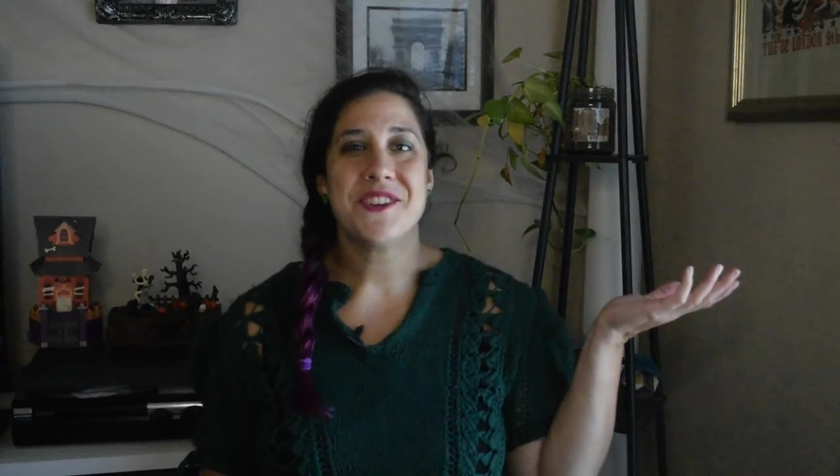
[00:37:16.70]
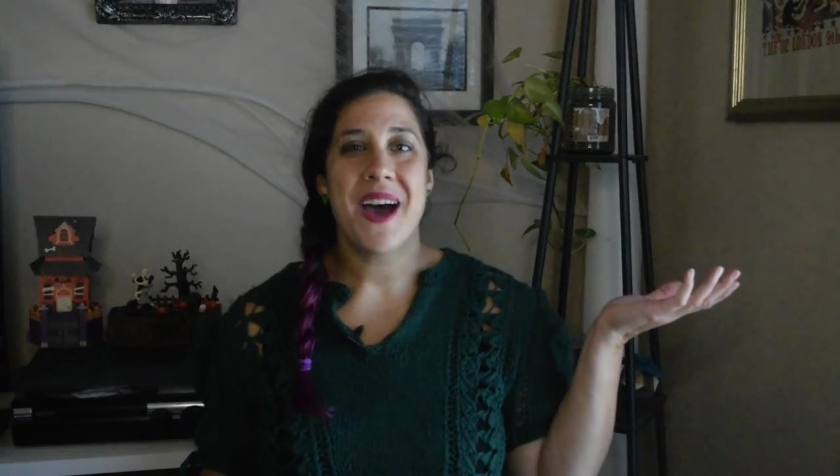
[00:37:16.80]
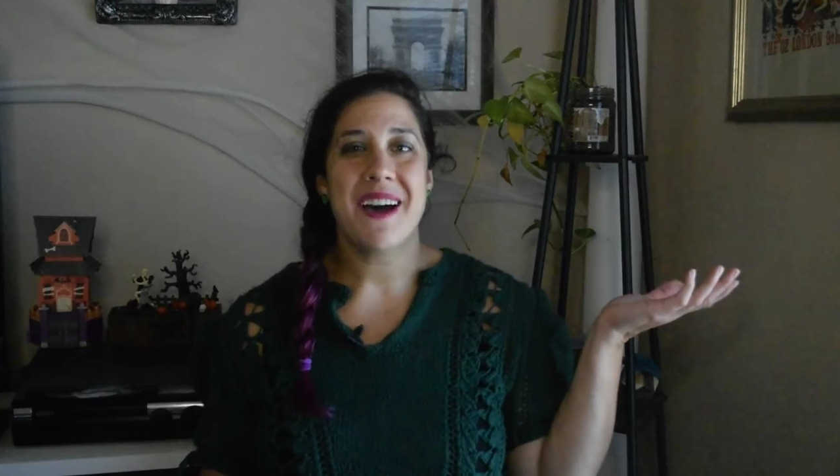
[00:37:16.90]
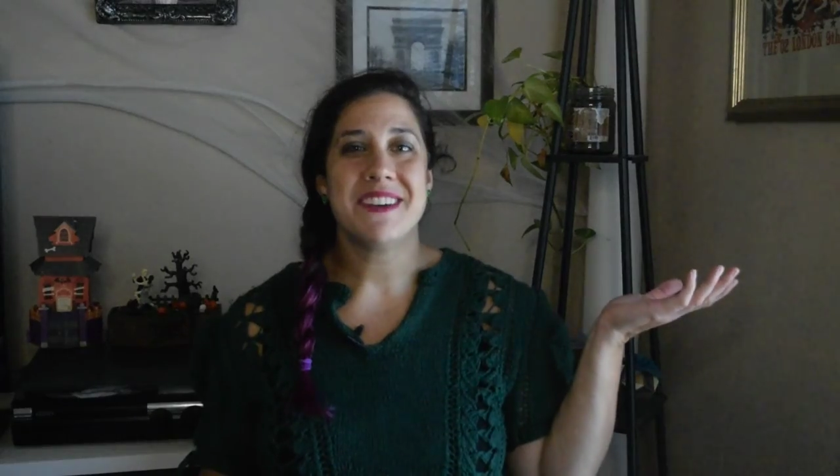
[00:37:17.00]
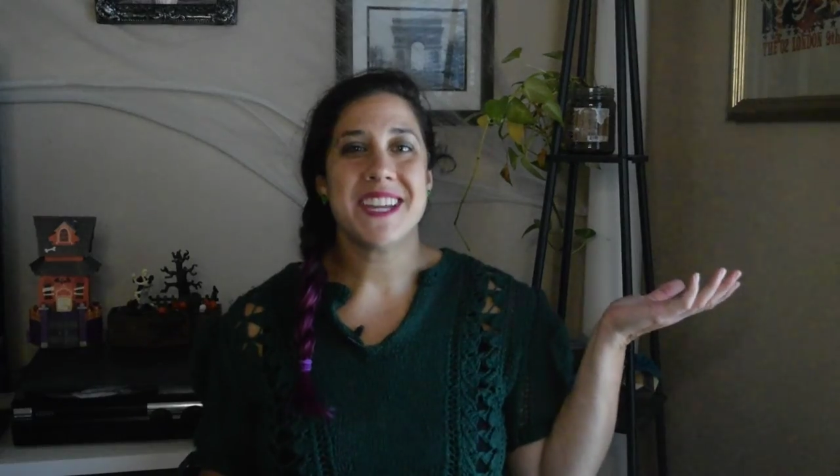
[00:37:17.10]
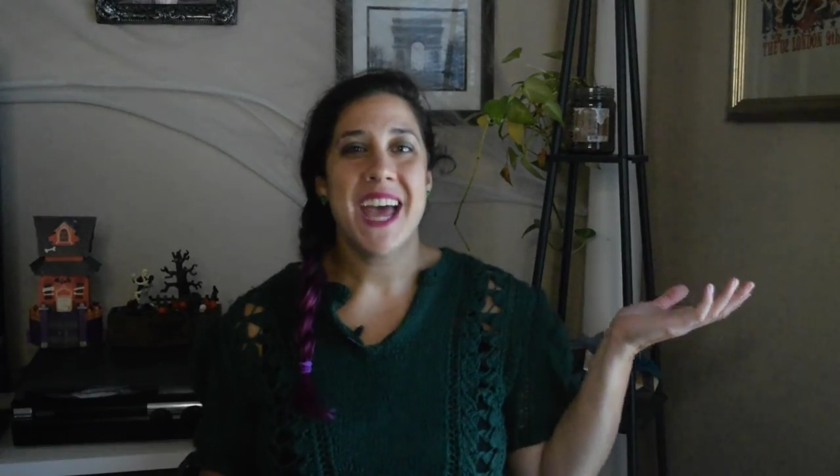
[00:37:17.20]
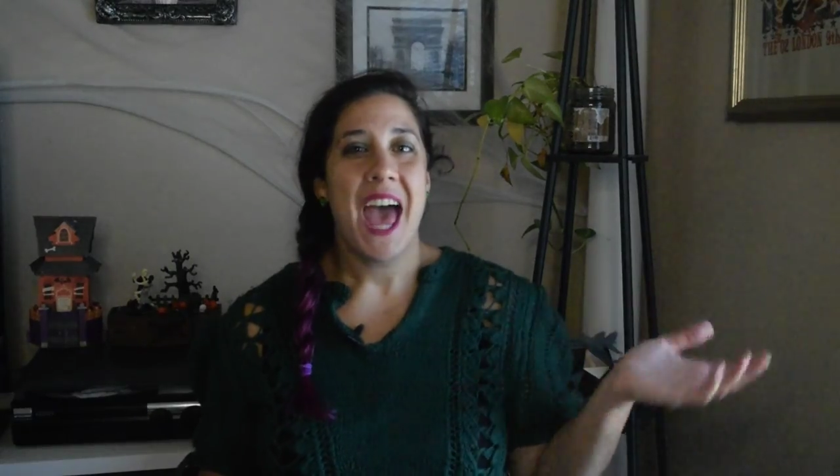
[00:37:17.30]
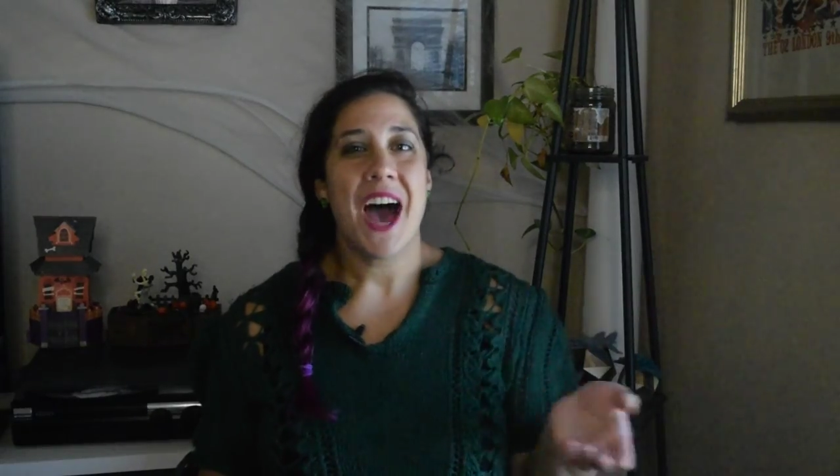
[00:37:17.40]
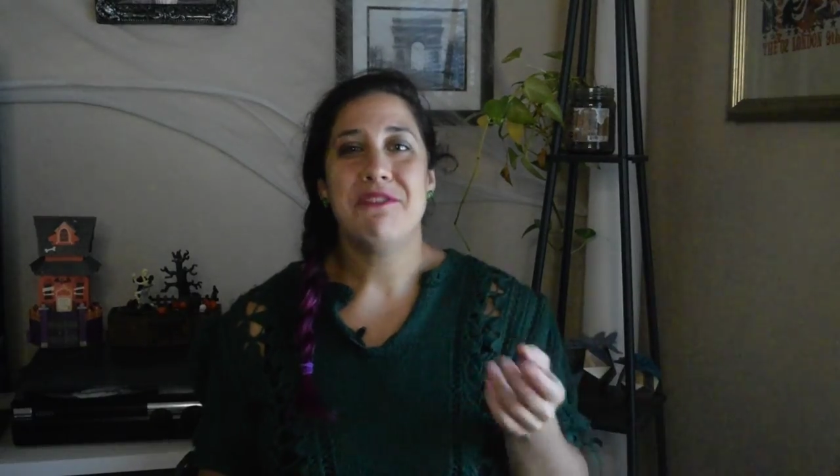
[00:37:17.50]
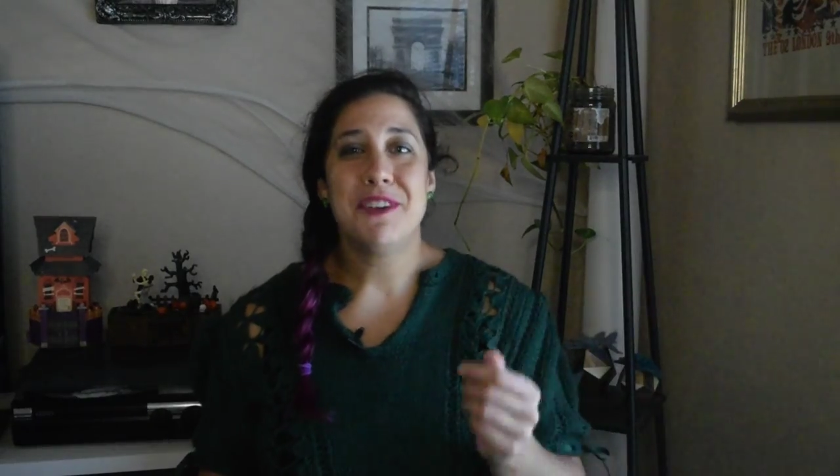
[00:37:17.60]
have it,
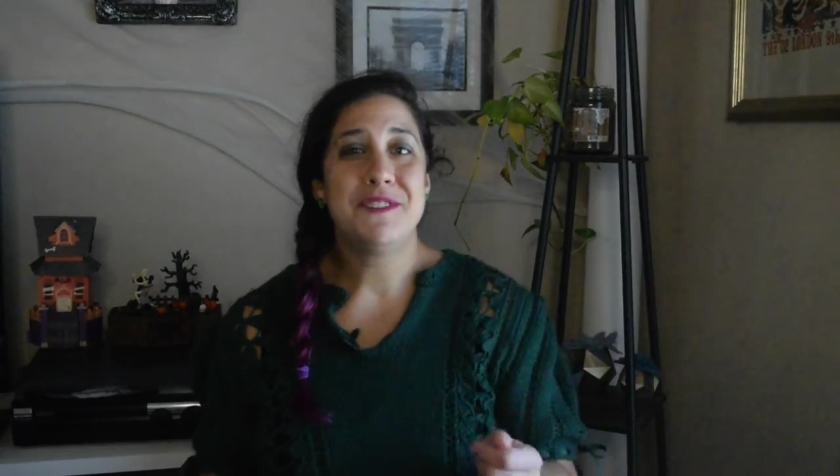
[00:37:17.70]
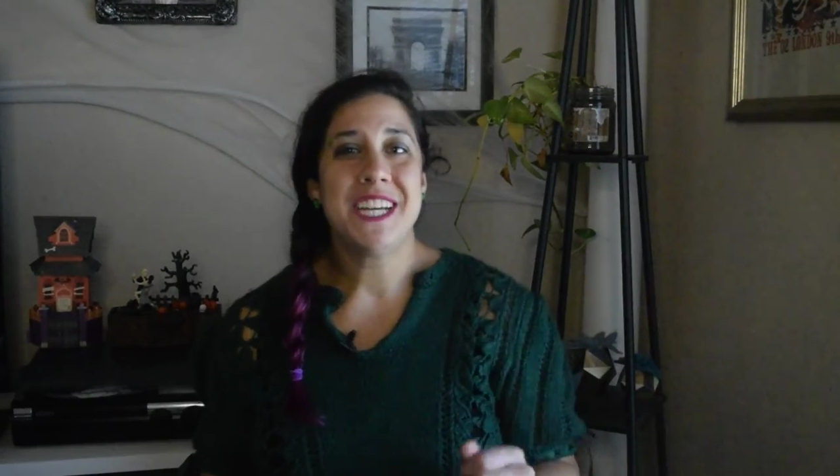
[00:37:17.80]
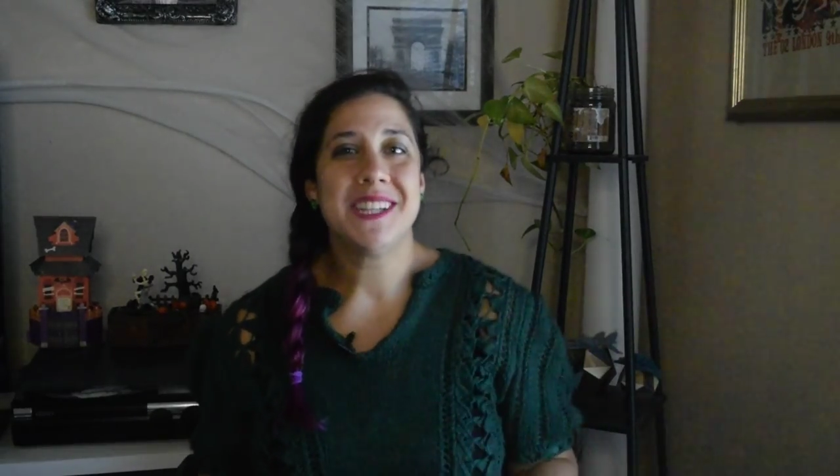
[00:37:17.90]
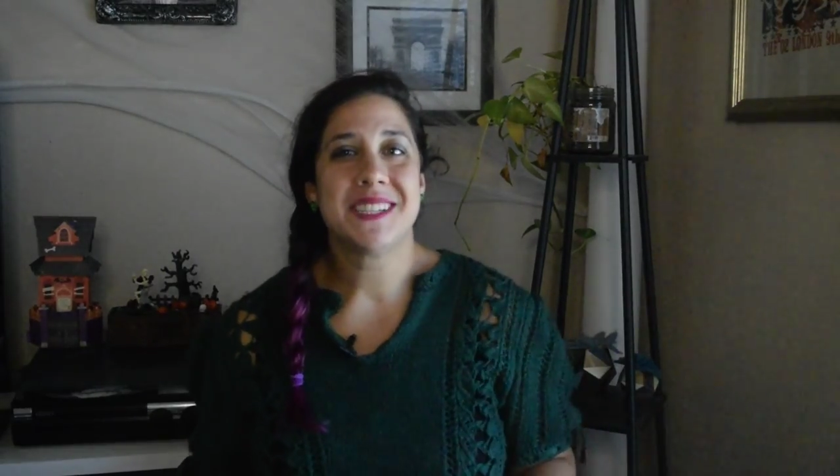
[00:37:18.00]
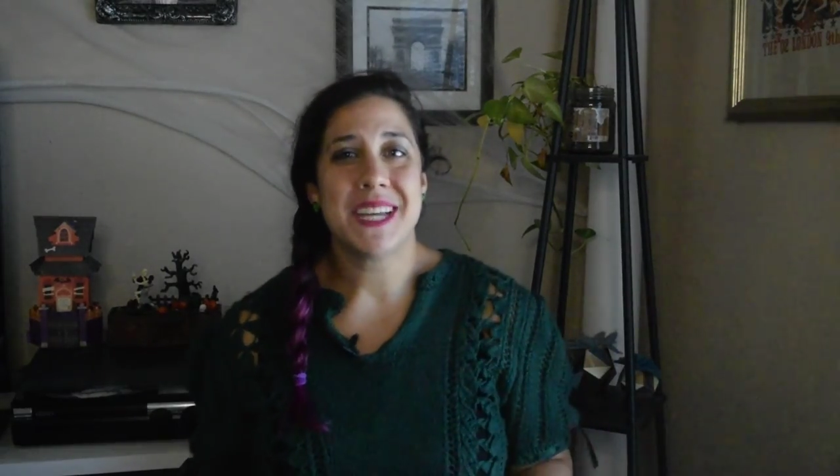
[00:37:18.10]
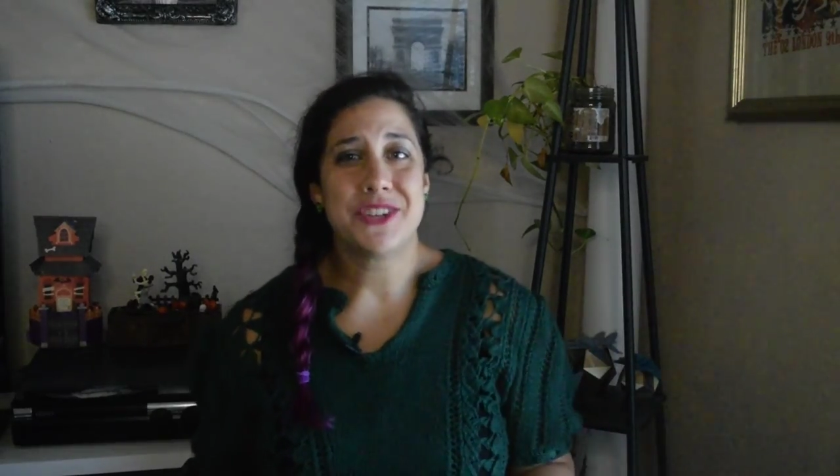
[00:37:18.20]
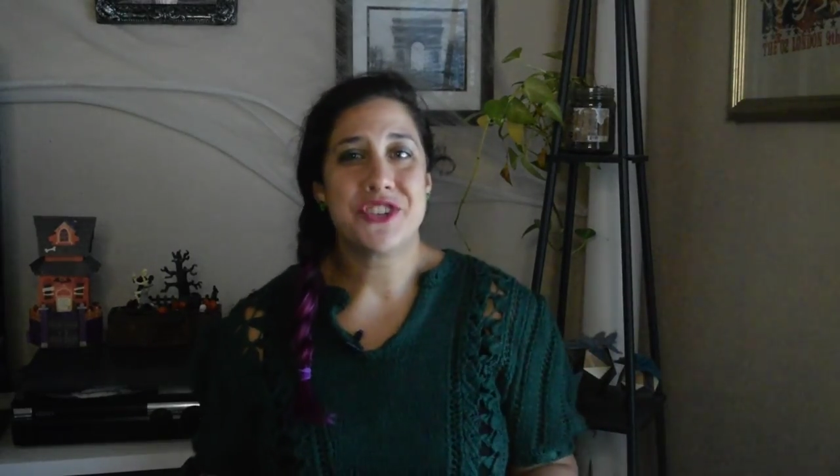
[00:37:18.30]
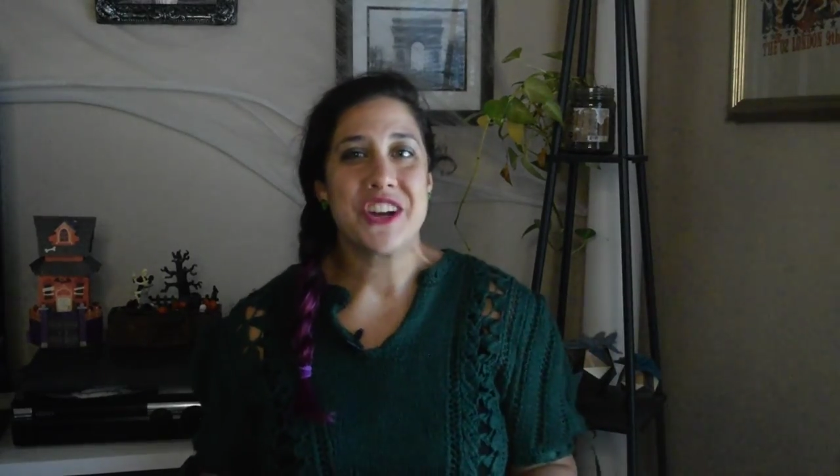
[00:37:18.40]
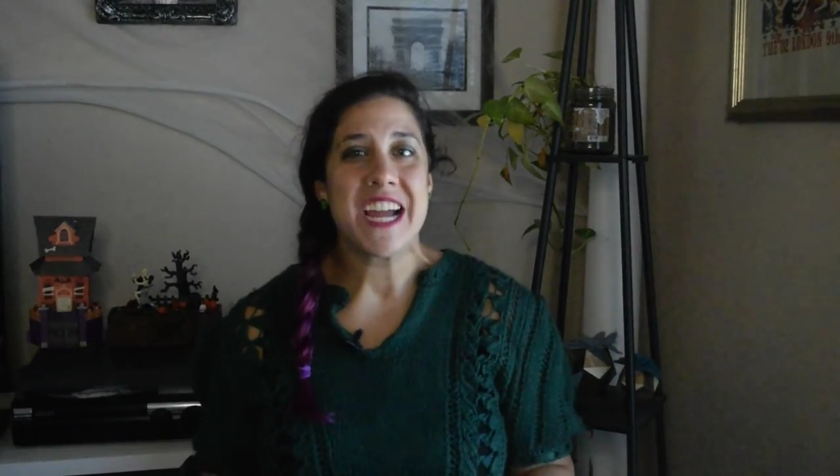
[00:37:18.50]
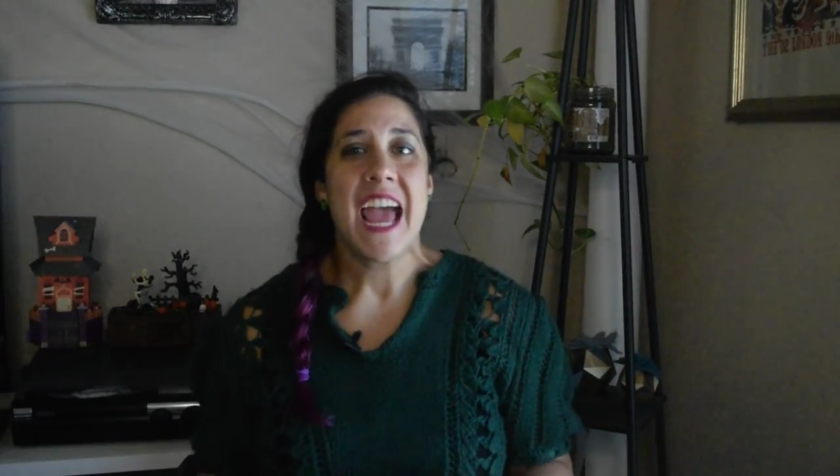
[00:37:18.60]
a 15th
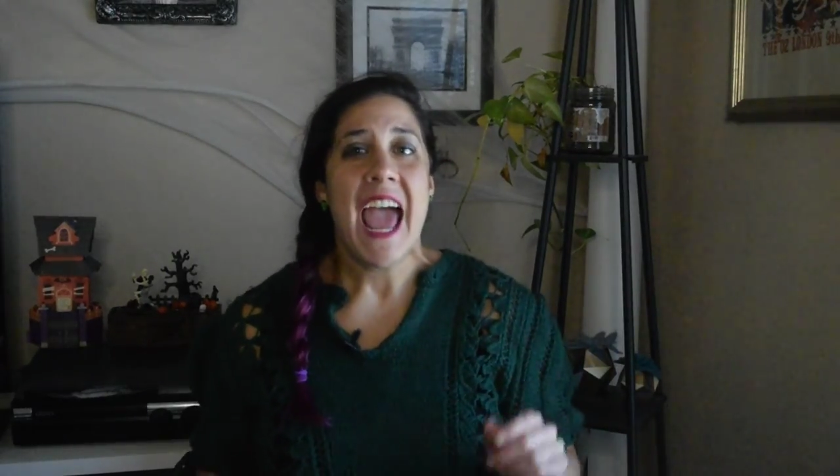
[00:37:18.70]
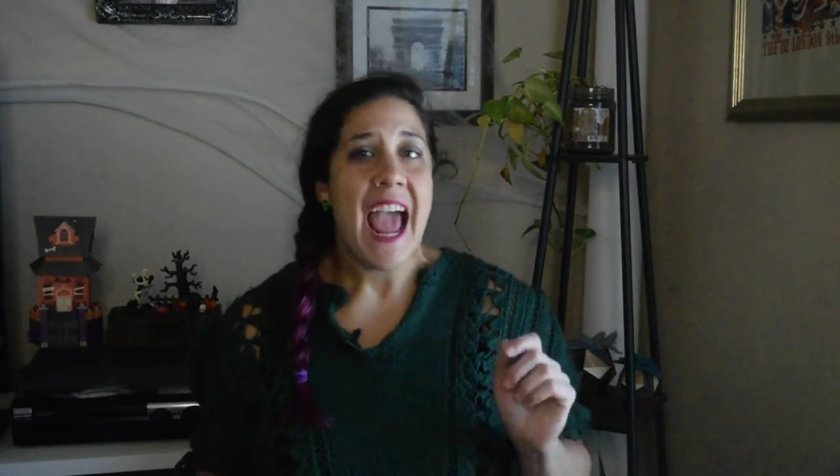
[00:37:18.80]
century